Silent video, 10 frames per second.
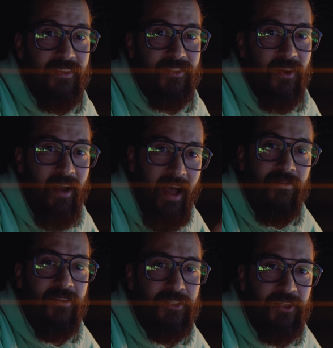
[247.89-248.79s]
So have
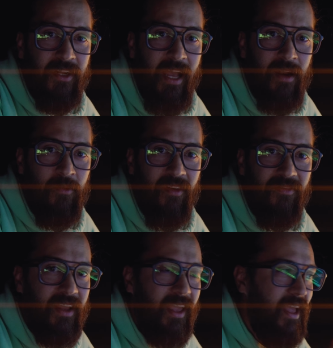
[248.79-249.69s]
fun shooting
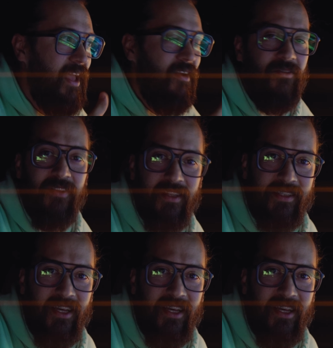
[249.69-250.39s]
anamorphic, and hopefully this